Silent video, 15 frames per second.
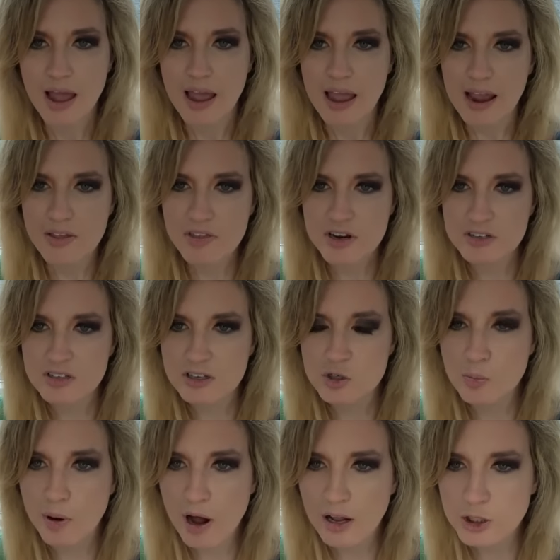Anthony
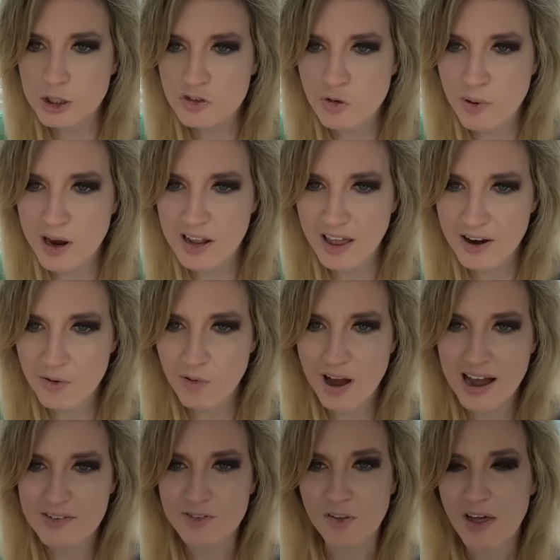says, apologies for my late
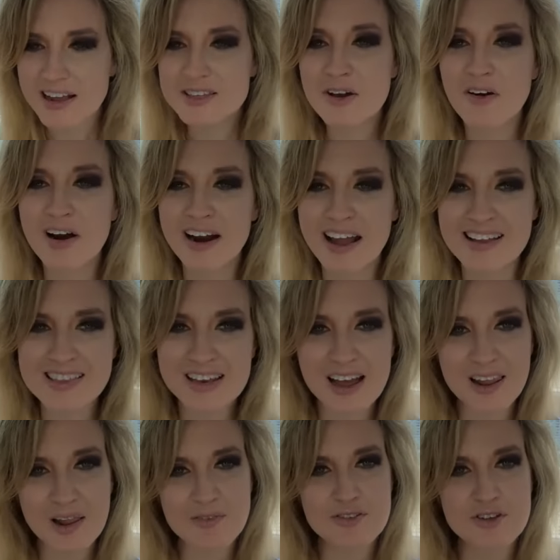arrival. That's all right, Anthony.
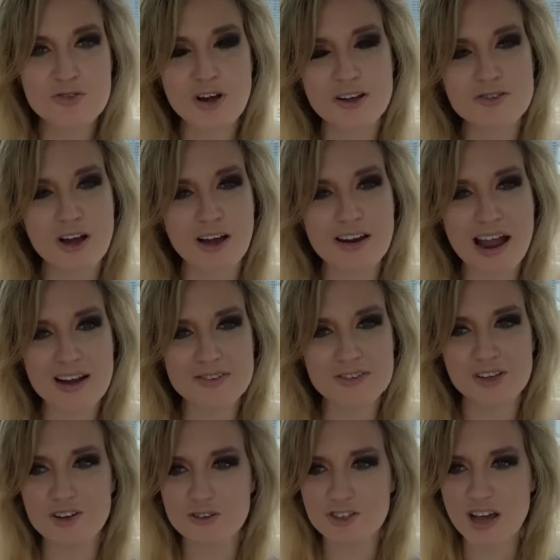I love you
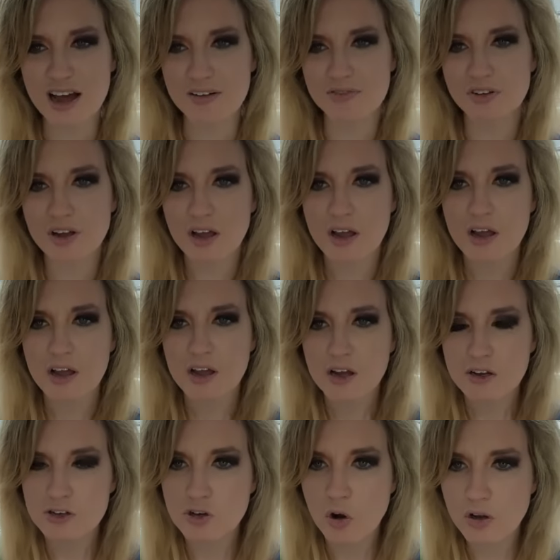announcing yourself.
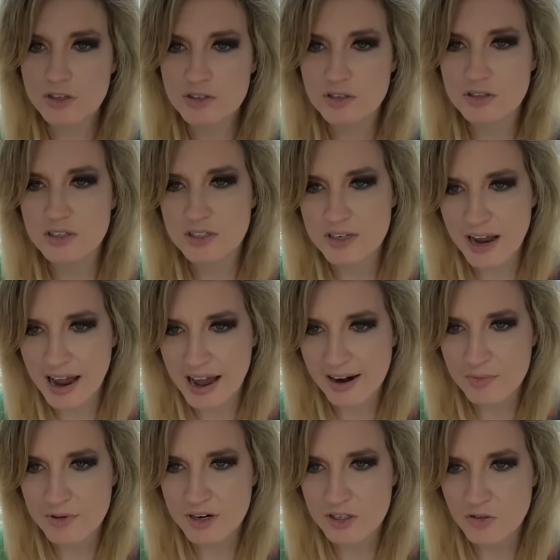Condolences to
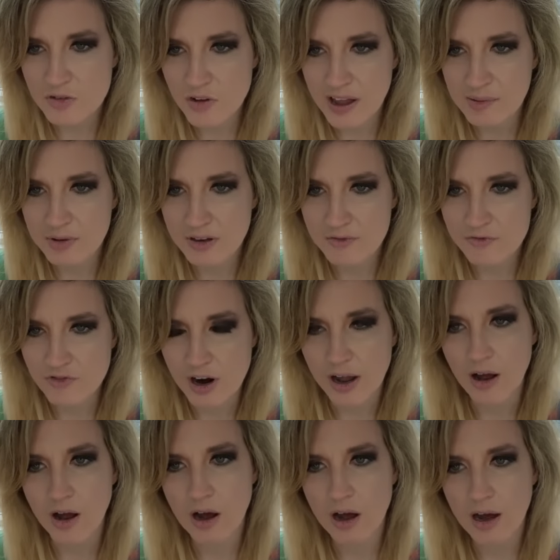Adam and his family and
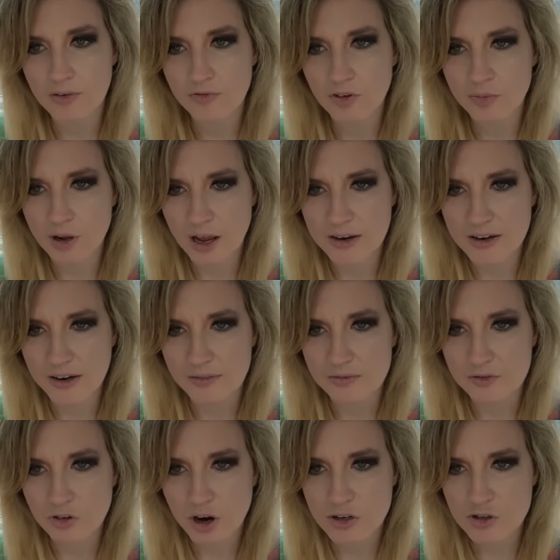friend. Ah, from
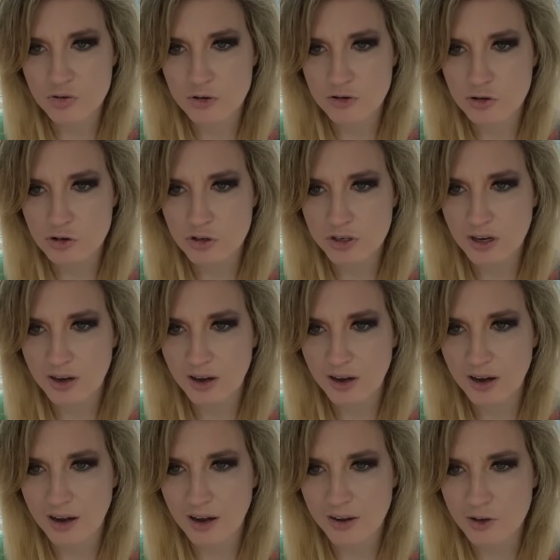London. Grace, you are truly
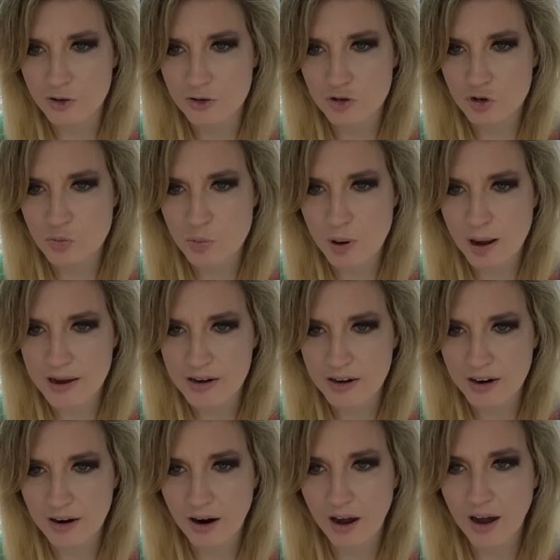uh, a YouTube
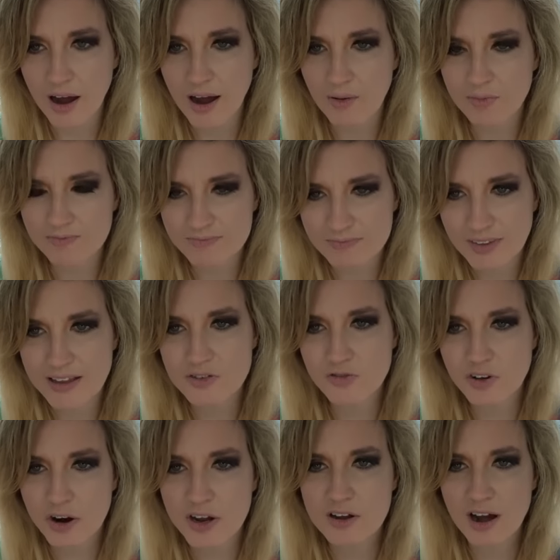pioneer. Ah, oh, that's
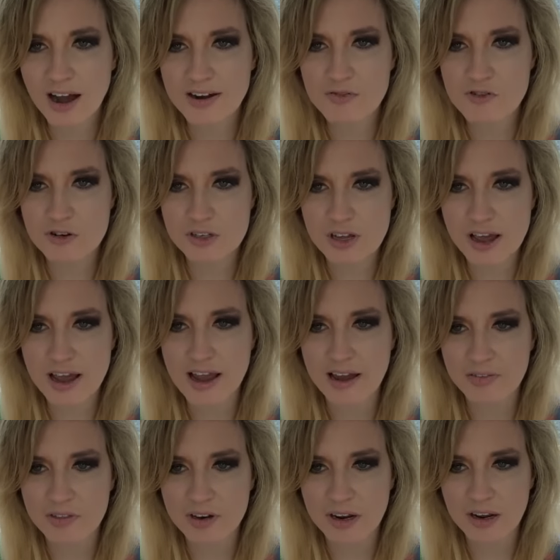very kind of you to say,
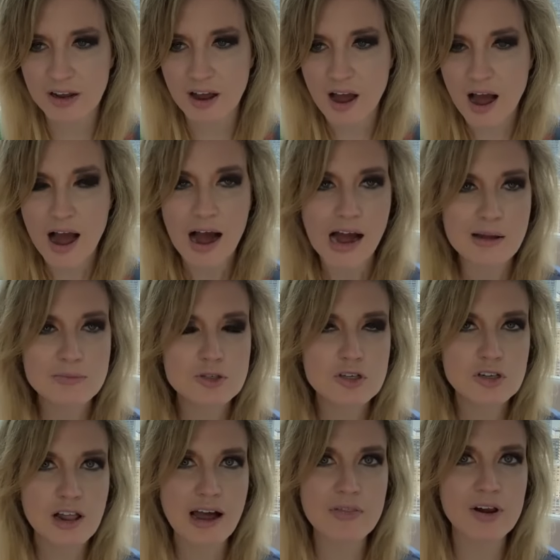Anthony. I'm
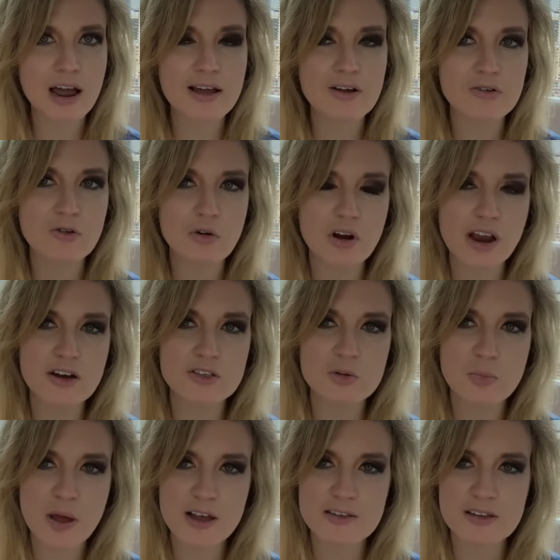just glad that I could create a
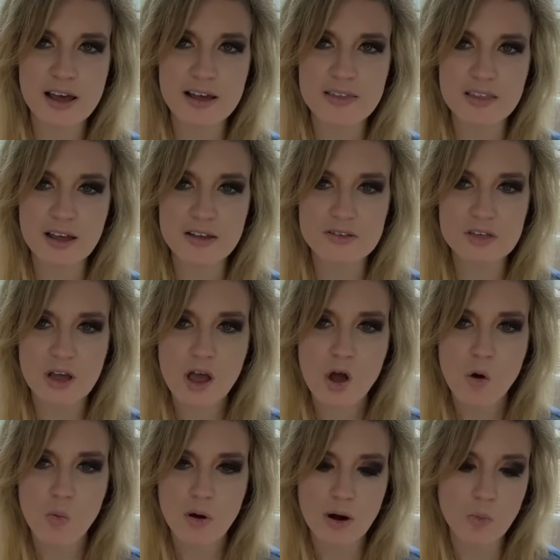space like this
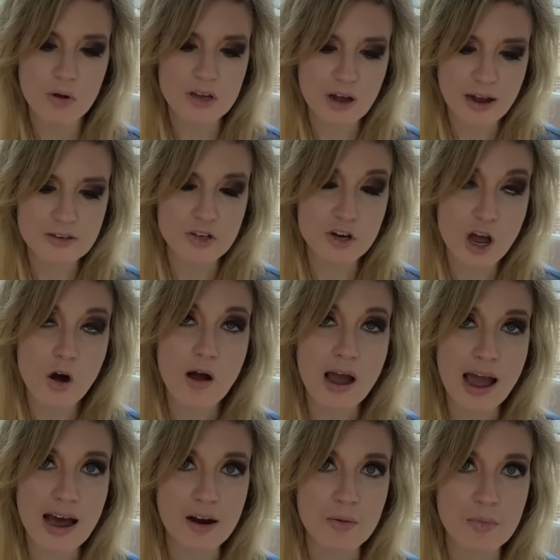where we got to know
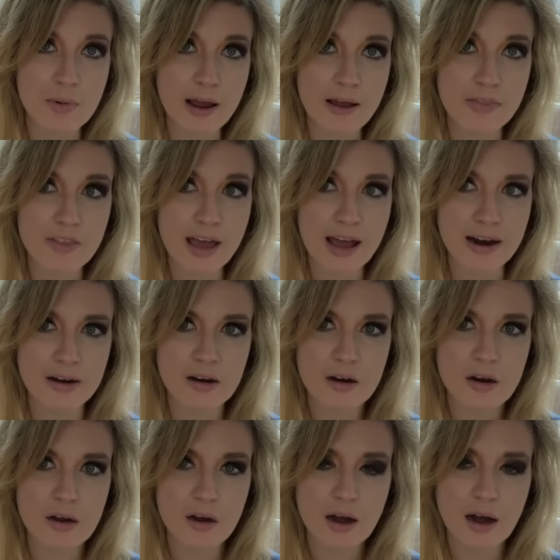Adam and that
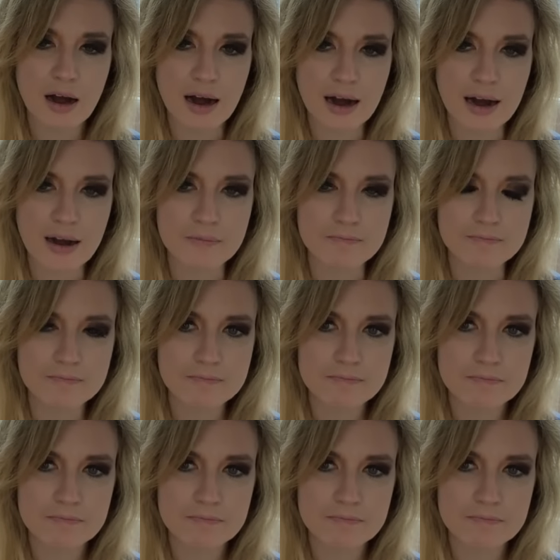um,